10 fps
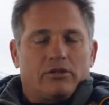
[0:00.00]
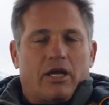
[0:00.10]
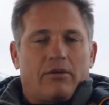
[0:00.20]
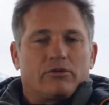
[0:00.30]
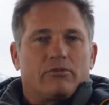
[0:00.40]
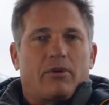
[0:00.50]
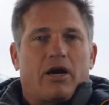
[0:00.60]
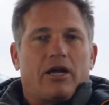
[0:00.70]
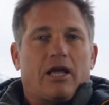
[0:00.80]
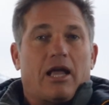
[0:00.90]
able to
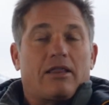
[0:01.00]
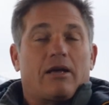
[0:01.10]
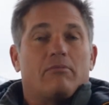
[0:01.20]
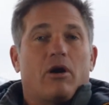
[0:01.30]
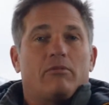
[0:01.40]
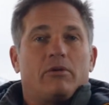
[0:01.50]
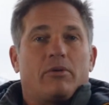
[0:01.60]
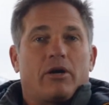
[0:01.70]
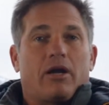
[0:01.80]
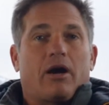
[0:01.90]
buy it at that moment,
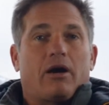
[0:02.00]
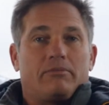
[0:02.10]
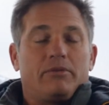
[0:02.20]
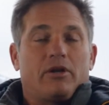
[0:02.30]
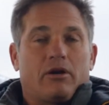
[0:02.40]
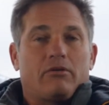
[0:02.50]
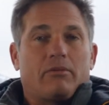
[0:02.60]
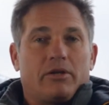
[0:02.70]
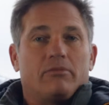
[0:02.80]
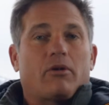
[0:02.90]
but I'm
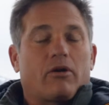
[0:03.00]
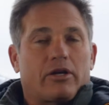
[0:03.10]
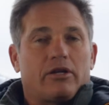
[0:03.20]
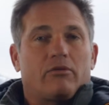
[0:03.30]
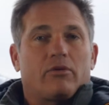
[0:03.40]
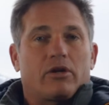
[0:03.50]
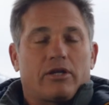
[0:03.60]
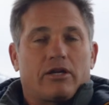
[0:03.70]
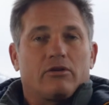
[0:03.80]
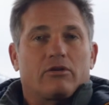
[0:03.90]
in the market and I want to
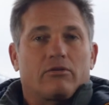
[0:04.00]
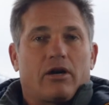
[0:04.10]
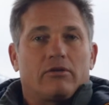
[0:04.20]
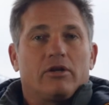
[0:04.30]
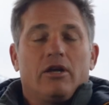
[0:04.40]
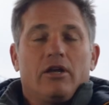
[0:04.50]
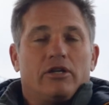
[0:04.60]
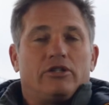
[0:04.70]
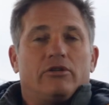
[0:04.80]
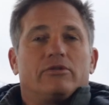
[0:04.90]
take a look around.
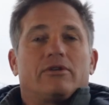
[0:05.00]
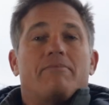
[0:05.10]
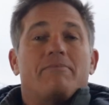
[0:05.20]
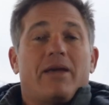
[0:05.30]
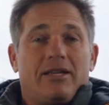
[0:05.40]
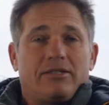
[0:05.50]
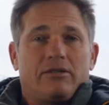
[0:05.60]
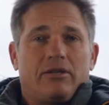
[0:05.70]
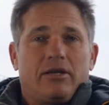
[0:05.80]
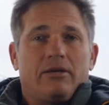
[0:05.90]
She was
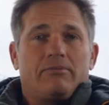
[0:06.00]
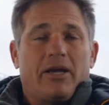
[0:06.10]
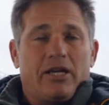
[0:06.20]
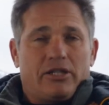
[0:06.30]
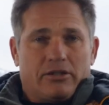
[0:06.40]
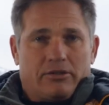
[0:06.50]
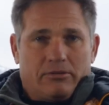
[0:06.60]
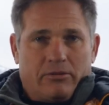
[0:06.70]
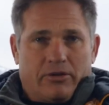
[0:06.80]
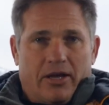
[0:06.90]
amazingly patient
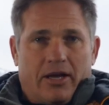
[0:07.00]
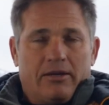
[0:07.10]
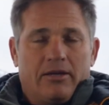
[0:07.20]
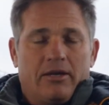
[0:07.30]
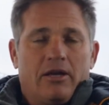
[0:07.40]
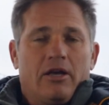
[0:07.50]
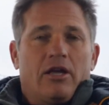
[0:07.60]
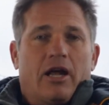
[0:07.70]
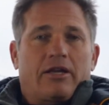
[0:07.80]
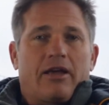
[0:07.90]
with that.
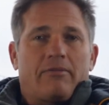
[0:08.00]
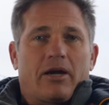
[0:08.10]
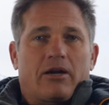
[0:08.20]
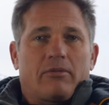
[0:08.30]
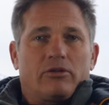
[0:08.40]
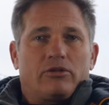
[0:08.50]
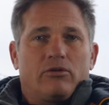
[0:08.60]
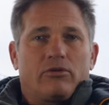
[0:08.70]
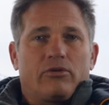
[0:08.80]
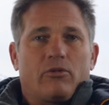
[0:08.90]
I came back about
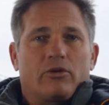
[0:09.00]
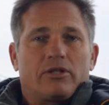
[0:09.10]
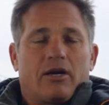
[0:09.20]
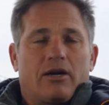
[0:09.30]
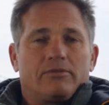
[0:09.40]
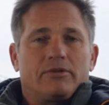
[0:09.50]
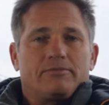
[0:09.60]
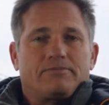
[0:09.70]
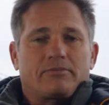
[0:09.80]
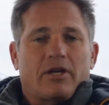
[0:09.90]
two or three more times,
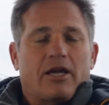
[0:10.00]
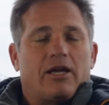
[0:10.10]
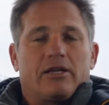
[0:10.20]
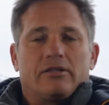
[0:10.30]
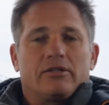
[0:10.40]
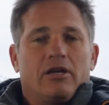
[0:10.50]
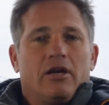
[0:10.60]
and